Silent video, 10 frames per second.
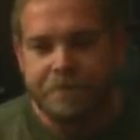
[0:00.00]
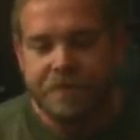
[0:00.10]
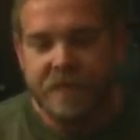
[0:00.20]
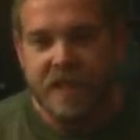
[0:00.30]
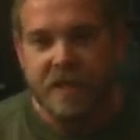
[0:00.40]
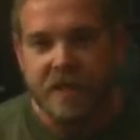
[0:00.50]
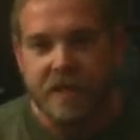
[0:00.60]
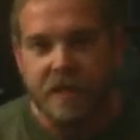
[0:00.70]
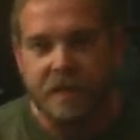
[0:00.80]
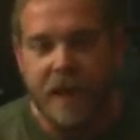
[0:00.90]
It's a
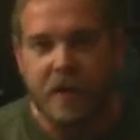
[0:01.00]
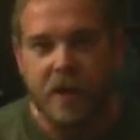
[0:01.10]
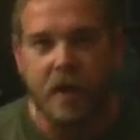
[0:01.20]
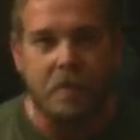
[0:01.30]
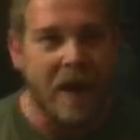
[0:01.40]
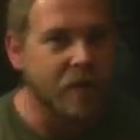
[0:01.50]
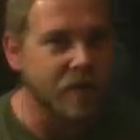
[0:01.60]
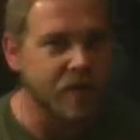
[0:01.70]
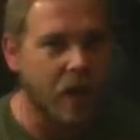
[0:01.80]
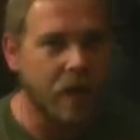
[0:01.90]
fabric called
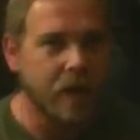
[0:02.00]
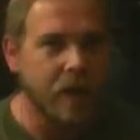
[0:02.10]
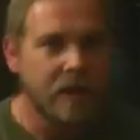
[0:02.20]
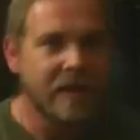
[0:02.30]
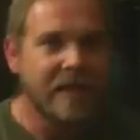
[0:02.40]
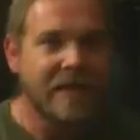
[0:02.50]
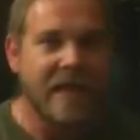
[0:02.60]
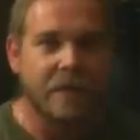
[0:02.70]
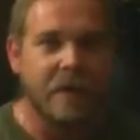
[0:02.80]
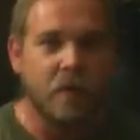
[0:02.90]
Microsol that
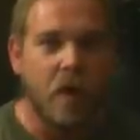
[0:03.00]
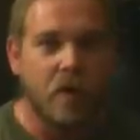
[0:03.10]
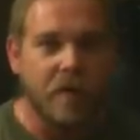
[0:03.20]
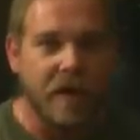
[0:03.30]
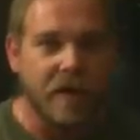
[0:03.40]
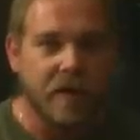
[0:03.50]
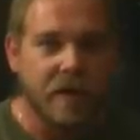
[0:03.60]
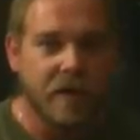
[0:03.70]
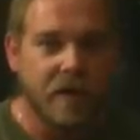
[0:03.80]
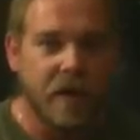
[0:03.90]
can be woven.
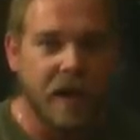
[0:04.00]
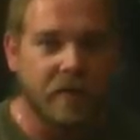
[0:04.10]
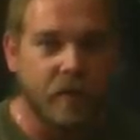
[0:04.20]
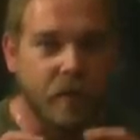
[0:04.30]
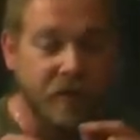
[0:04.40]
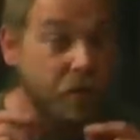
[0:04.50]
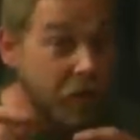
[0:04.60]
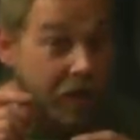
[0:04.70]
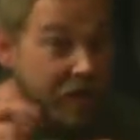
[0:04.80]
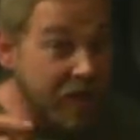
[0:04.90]
It's a
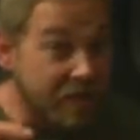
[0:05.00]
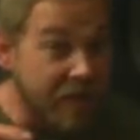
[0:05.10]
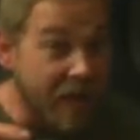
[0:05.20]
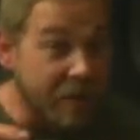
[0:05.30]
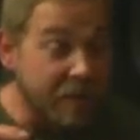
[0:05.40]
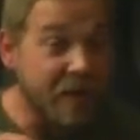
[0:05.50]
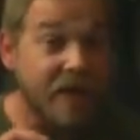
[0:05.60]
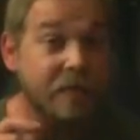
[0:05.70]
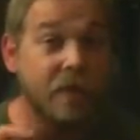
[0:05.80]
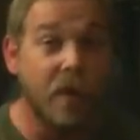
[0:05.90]
real thin fabric, but it
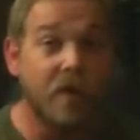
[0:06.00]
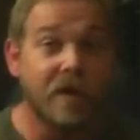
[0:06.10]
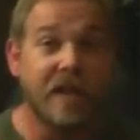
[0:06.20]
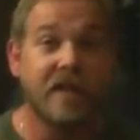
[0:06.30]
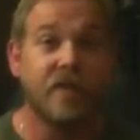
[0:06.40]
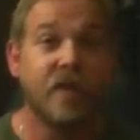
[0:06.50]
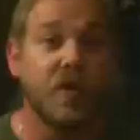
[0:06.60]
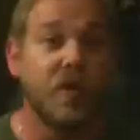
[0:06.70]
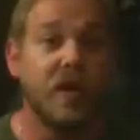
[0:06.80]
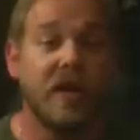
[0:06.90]
can be woven
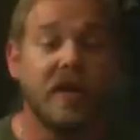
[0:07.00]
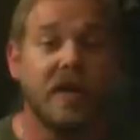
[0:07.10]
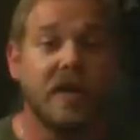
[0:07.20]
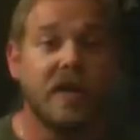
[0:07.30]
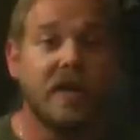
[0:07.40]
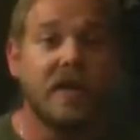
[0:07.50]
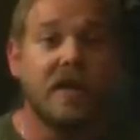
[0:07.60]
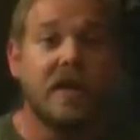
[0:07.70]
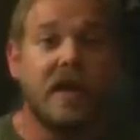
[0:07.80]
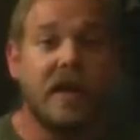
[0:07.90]
into
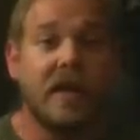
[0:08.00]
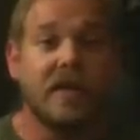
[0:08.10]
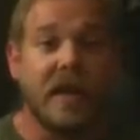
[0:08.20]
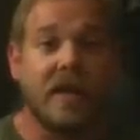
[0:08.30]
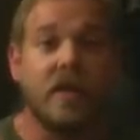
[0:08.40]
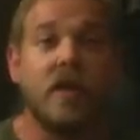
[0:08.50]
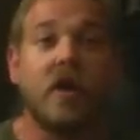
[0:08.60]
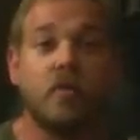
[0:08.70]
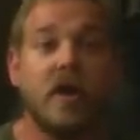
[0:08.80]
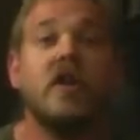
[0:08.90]
like a
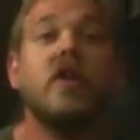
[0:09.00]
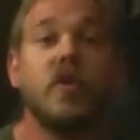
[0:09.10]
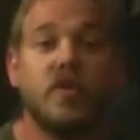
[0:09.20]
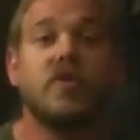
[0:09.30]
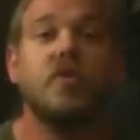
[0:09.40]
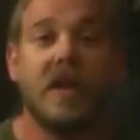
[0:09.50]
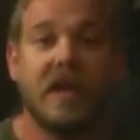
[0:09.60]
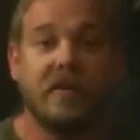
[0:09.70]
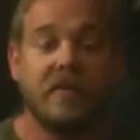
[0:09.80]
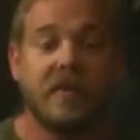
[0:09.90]
real loose
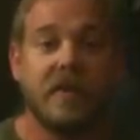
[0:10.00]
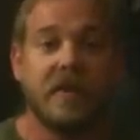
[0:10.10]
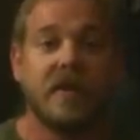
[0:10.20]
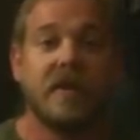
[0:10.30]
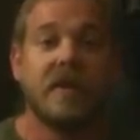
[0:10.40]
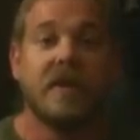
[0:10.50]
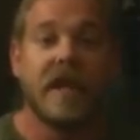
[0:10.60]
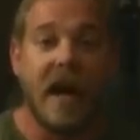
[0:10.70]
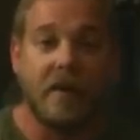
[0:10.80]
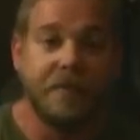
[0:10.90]
weave.
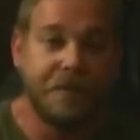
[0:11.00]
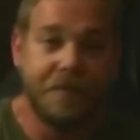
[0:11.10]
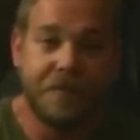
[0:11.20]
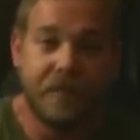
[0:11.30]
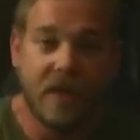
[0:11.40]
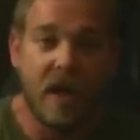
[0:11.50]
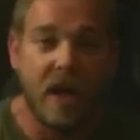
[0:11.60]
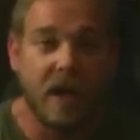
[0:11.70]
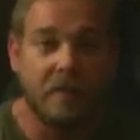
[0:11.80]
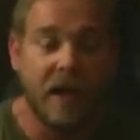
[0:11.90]
Now,
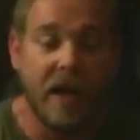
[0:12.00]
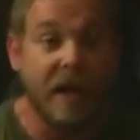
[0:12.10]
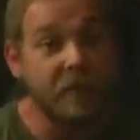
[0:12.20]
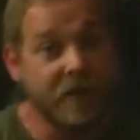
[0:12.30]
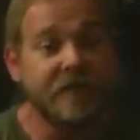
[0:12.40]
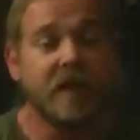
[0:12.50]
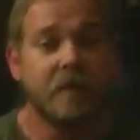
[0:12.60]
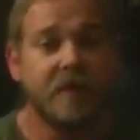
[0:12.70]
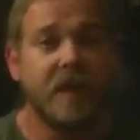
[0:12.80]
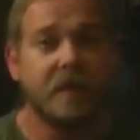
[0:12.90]
I am going to stand up
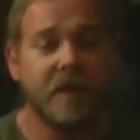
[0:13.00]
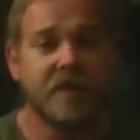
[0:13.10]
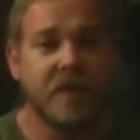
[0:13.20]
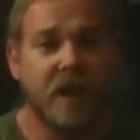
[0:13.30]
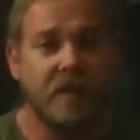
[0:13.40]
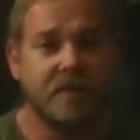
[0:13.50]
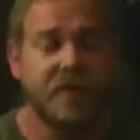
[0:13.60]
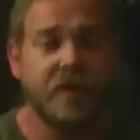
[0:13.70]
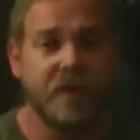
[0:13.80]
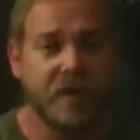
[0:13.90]
and take my shirt off
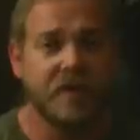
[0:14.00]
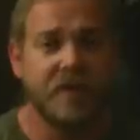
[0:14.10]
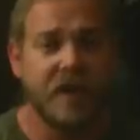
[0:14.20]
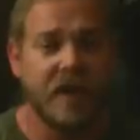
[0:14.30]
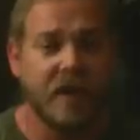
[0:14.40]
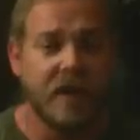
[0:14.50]
so that you can see.